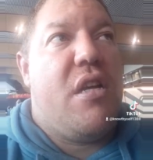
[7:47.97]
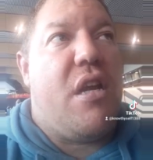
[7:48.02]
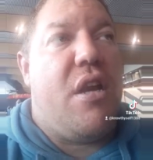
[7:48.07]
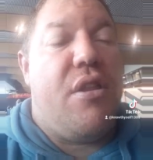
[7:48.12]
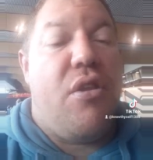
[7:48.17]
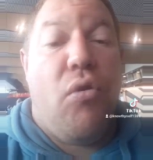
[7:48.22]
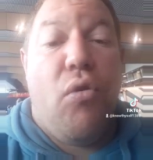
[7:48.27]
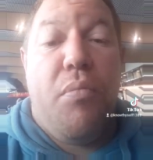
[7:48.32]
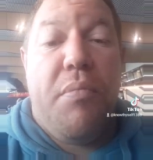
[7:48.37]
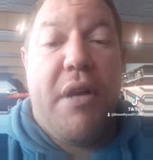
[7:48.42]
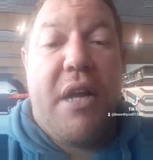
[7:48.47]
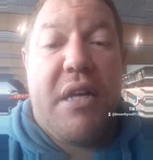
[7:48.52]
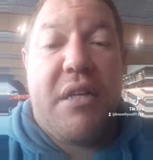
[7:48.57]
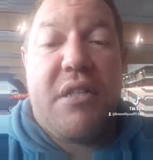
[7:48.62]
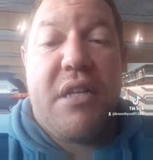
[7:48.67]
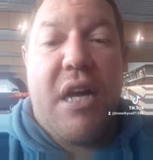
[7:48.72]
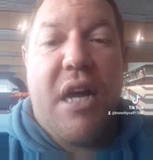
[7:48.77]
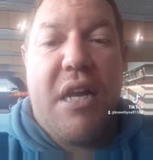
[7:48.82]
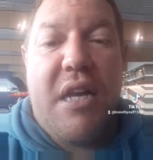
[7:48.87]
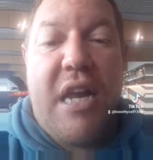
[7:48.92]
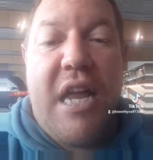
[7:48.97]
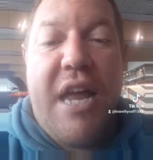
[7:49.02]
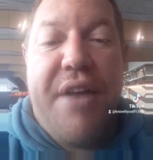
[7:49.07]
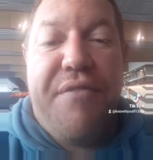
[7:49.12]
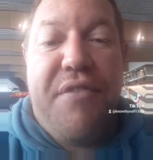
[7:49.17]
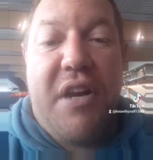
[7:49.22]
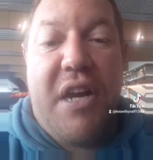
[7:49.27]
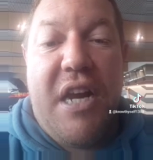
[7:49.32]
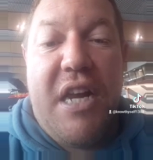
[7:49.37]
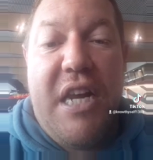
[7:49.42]
the All Blacks aren't
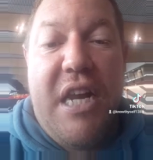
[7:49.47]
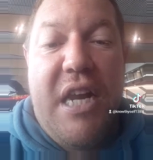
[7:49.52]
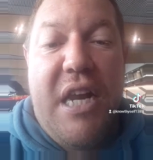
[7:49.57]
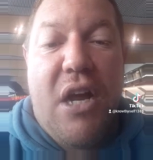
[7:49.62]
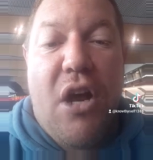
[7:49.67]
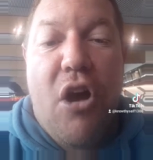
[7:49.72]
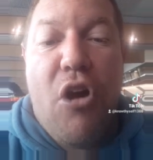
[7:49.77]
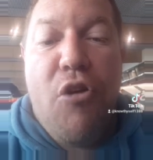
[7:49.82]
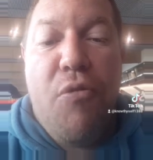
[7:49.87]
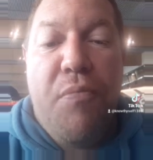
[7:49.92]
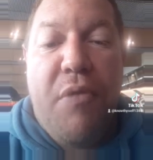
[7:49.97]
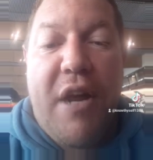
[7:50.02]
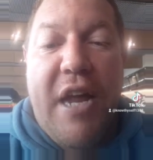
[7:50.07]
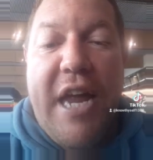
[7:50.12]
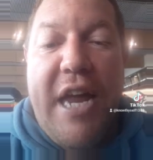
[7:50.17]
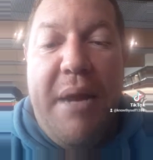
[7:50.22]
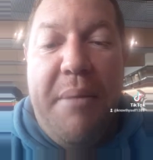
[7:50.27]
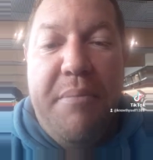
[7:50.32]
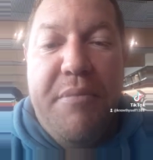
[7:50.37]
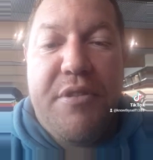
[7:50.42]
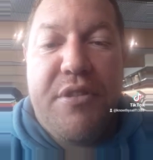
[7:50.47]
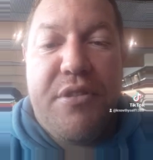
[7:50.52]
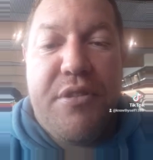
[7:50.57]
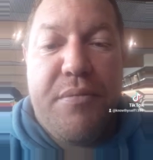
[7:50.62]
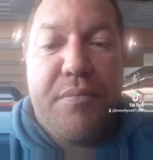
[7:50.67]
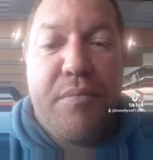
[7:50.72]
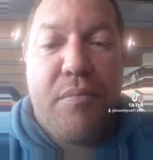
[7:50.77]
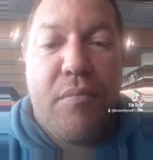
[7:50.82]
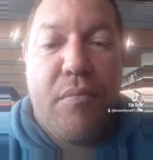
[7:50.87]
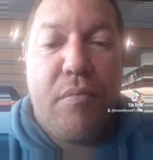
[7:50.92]
having any home games
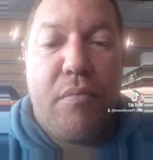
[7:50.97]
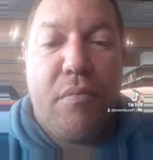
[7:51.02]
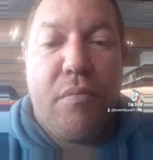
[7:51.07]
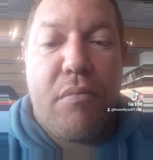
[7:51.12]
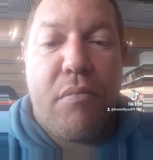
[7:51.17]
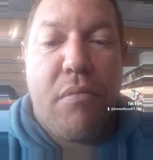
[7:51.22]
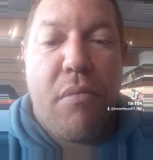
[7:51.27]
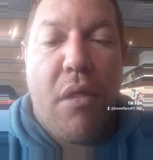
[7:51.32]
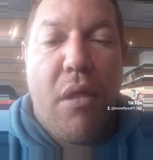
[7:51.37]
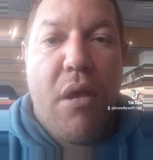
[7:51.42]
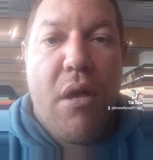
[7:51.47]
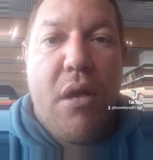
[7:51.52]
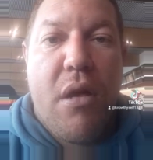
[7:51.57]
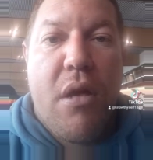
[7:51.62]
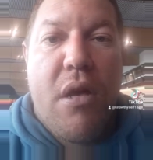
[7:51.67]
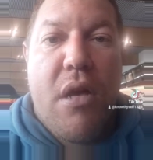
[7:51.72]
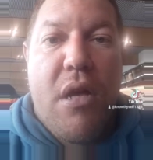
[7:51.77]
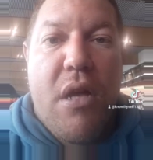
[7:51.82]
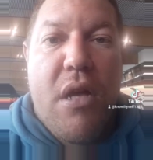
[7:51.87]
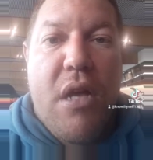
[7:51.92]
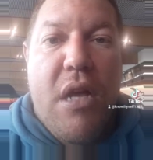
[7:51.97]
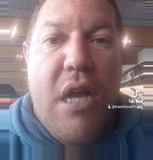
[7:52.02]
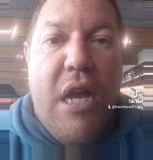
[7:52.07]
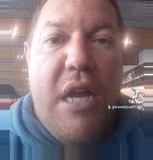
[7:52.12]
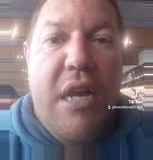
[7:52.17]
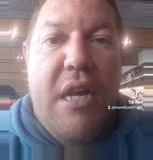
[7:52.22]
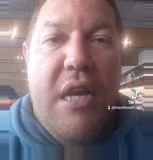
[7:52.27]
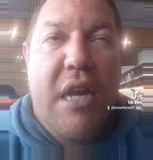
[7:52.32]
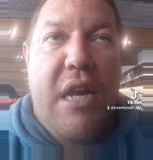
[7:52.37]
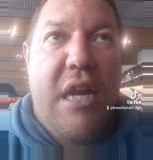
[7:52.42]

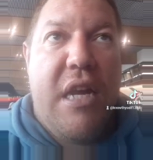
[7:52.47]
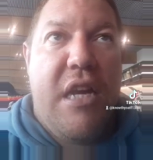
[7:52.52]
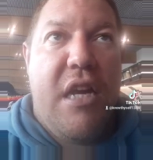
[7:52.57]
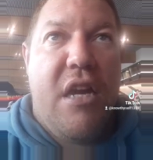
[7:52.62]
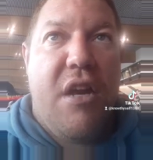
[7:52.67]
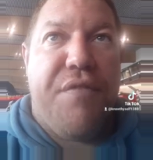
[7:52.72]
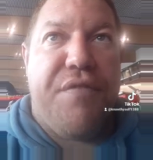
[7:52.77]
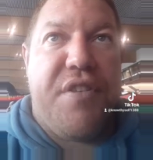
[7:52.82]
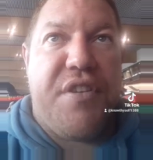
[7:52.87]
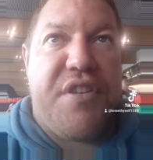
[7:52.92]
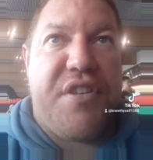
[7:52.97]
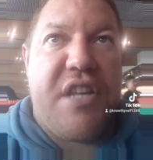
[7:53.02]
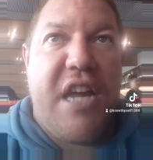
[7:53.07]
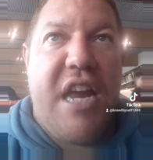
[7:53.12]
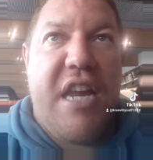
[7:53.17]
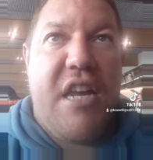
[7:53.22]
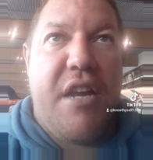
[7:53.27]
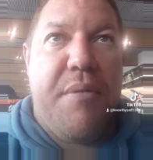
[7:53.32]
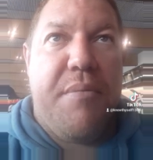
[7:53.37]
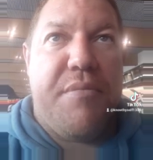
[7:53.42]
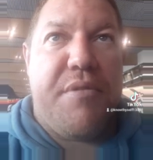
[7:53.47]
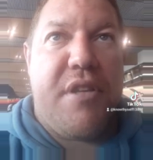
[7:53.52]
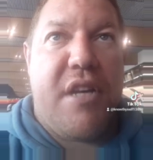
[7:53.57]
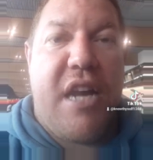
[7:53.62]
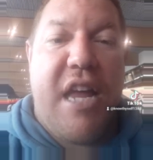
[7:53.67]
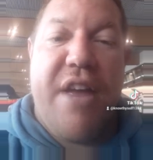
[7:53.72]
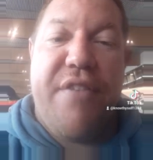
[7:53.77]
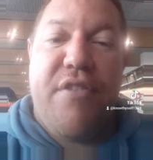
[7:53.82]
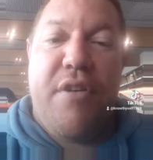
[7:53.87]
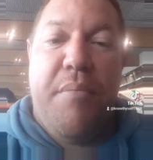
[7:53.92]
in any of the stadiums that
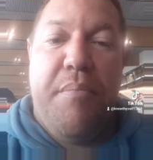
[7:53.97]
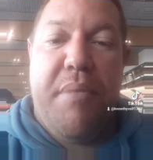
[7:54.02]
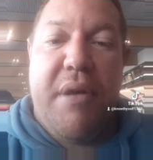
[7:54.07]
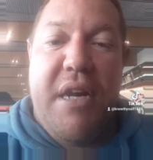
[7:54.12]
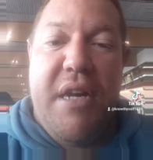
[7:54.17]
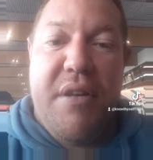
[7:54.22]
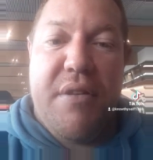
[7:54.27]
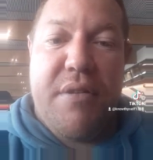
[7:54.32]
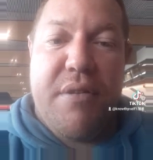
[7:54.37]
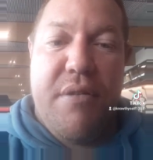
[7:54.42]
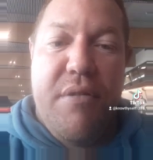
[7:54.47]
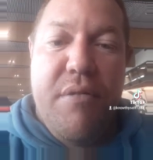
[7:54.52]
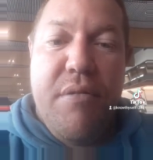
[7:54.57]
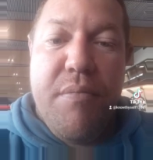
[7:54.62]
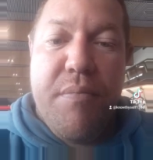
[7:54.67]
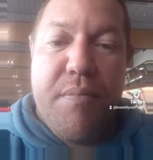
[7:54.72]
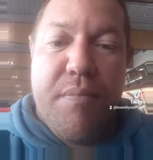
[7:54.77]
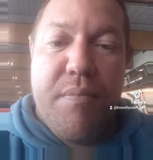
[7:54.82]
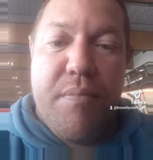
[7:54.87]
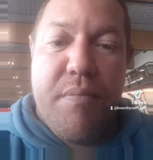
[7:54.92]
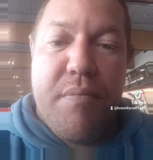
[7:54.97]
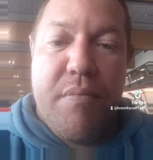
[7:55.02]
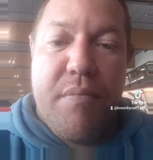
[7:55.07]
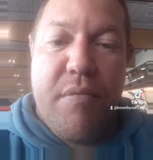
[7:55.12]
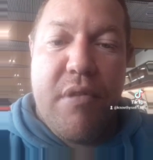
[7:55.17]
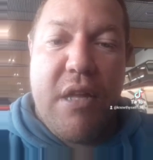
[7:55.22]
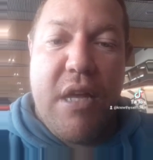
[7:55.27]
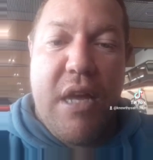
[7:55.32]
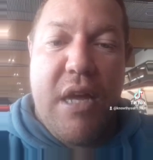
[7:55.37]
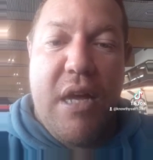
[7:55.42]
they haven't been to.
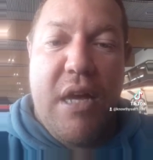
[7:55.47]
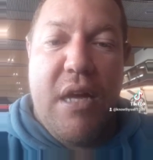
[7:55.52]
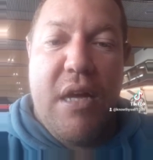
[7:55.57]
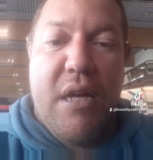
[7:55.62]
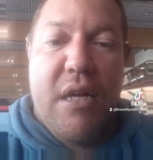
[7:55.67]
The